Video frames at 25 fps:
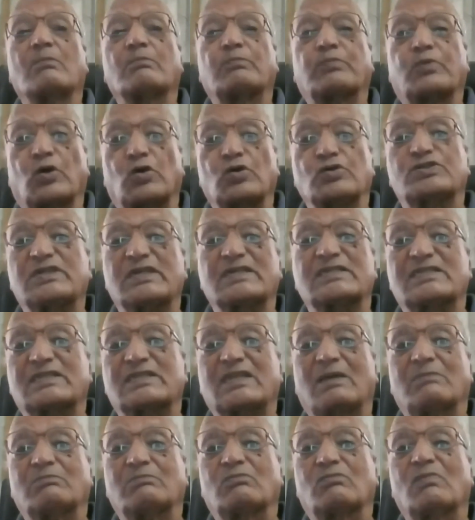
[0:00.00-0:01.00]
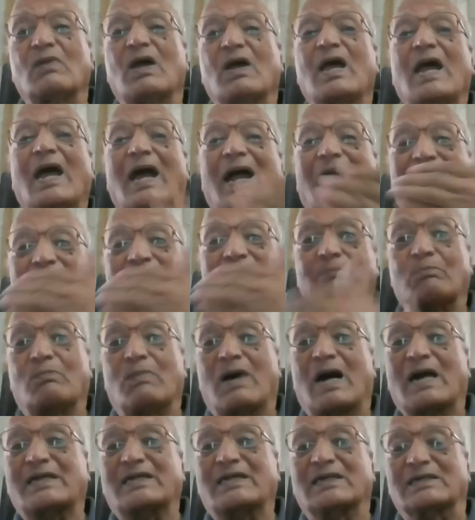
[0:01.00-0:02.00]
process them, and
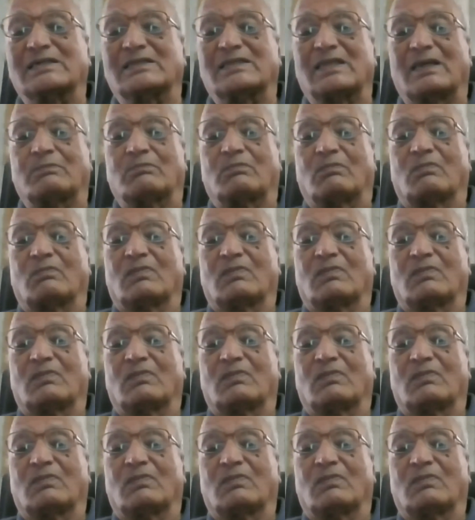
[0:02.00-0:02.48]
market them.